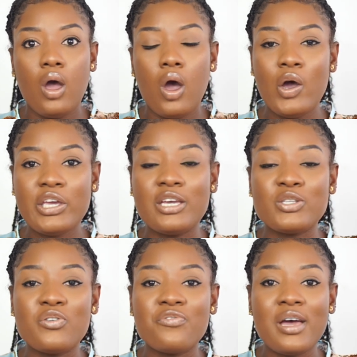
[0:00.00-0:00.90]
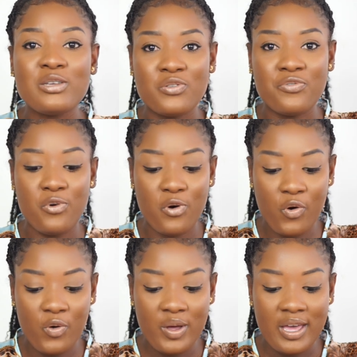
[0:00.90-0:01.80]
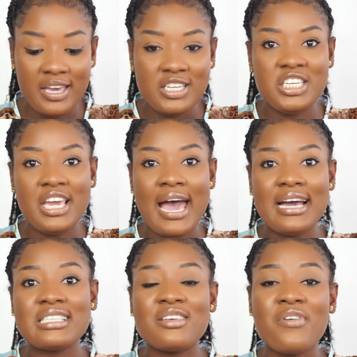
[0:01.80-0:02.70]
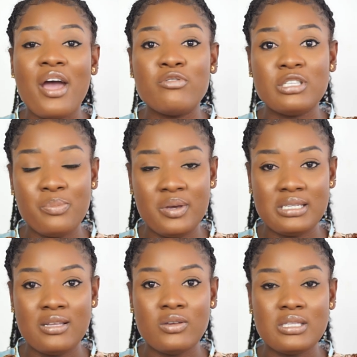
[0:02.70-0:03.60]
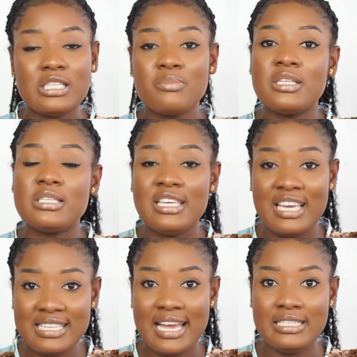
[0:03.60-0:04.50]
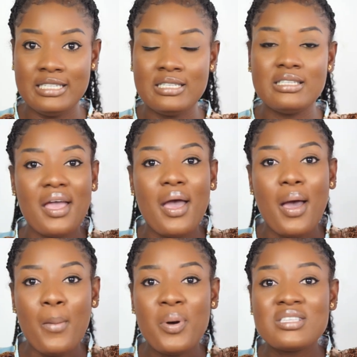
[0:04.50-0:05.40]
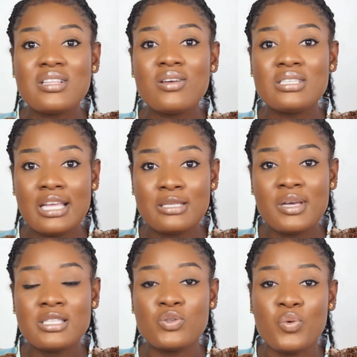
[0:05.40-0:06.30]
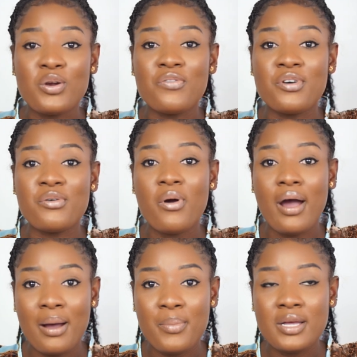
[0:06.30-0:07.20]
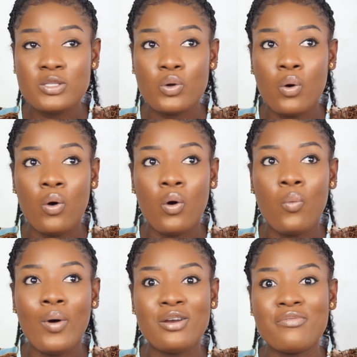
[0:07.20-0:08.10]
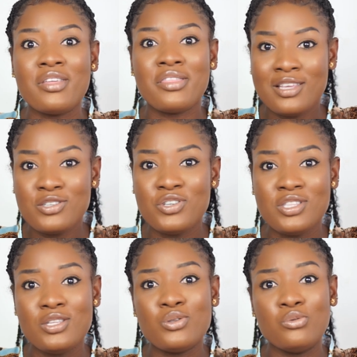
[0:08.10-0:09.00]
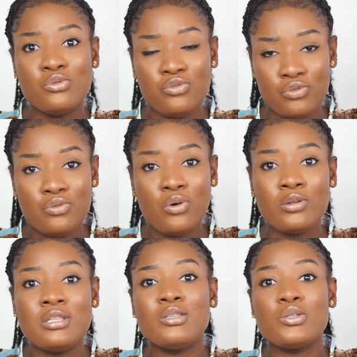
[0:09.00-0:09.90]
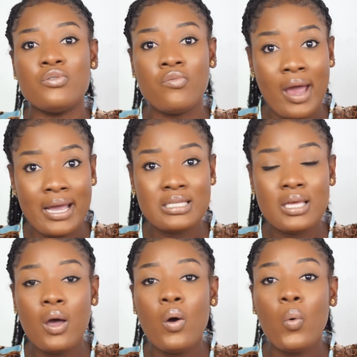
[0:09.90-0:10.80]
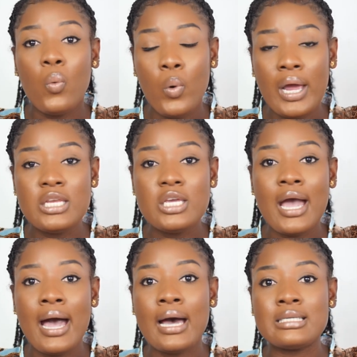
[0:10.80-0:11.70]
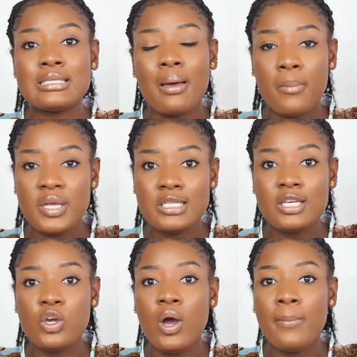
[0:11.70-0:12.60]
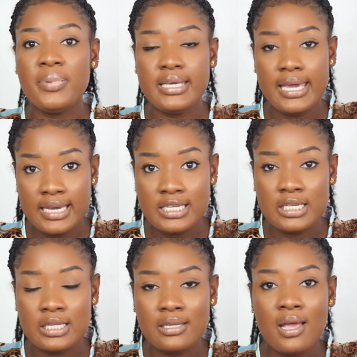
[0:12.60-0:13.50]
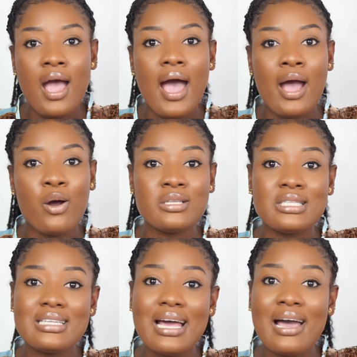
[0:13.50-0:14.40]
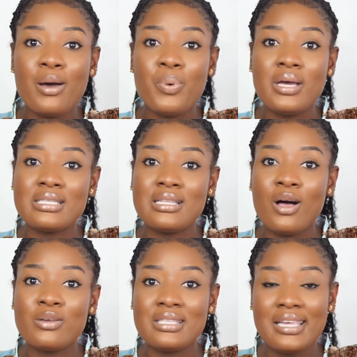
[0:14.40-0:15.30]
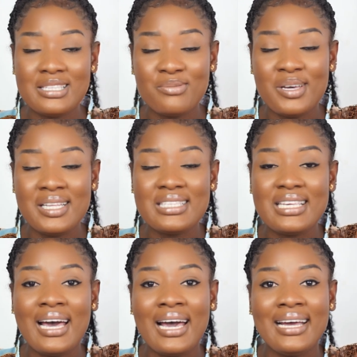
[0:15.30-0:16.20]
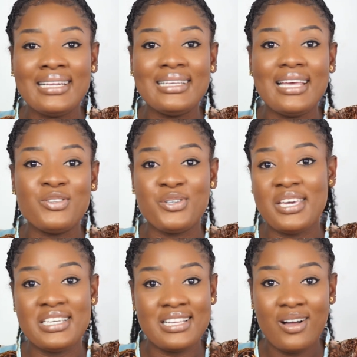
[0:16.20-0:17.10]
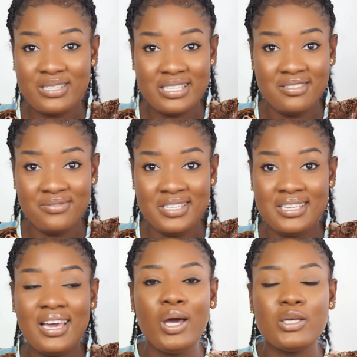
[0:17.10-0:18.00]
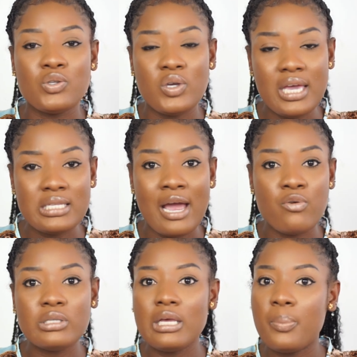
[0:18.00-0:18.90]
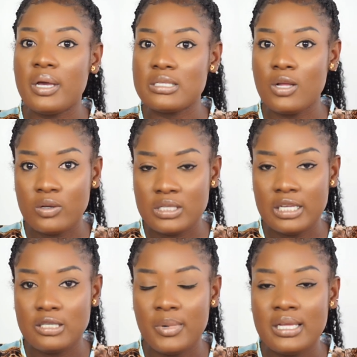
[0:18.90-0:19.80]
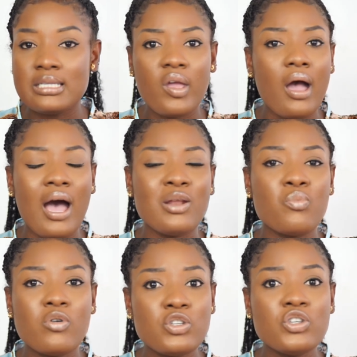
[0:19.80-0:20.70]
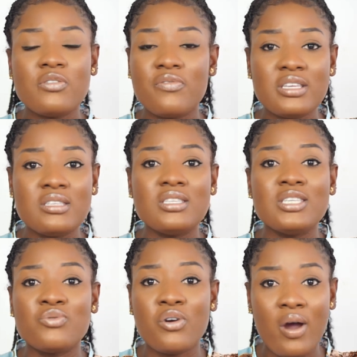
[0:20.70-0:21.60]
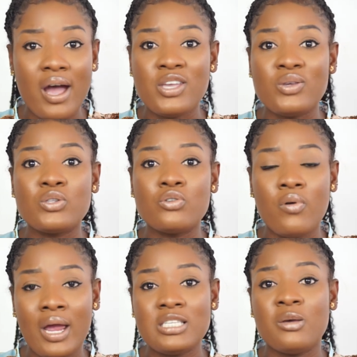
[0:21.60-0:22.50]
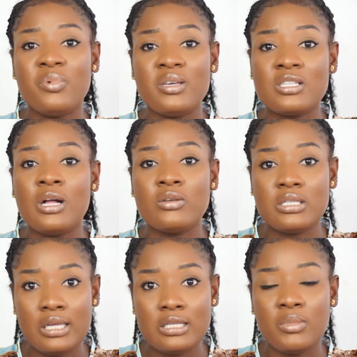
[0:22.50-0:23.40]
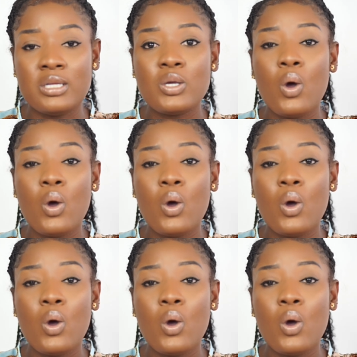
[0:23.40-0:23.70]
Okay, so first of all, she asked if I wrote a personal statement. Yes, I did. A personal statement is one of the requirements or one of the things you need to do or need to write when you are submitting your application. I consider a personal statement an educational CV. So yes, I wrote a personal statement and most universities require you to write a personal statement